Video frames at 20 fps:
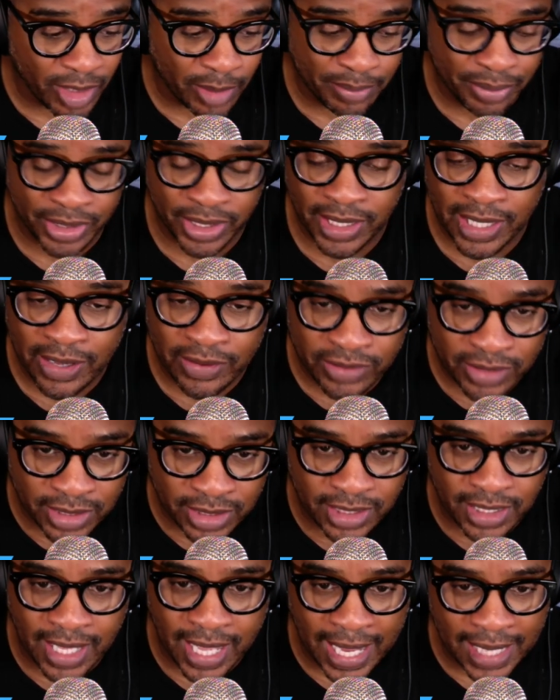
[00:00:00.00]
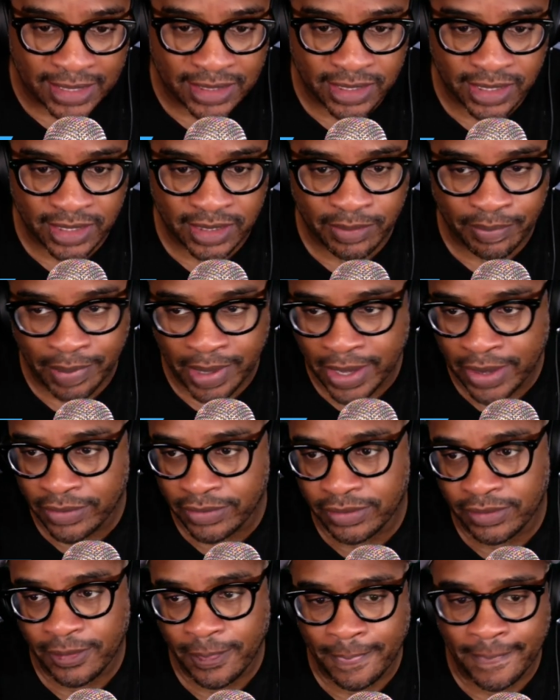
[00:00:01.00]
putting out good content
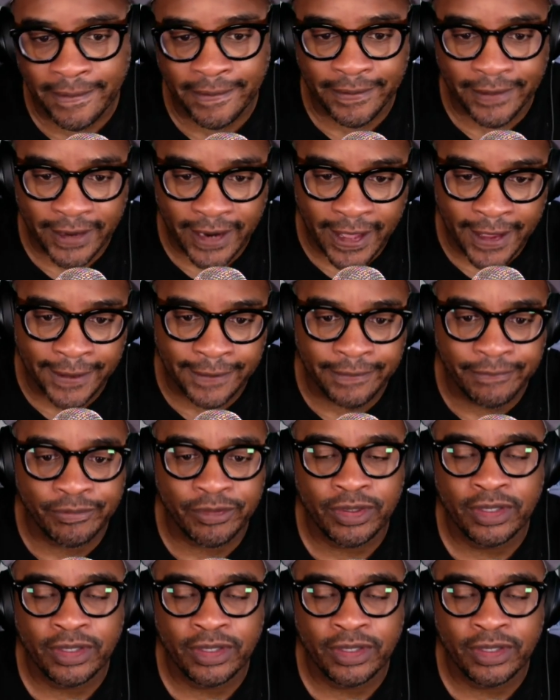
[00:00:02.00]
about their client,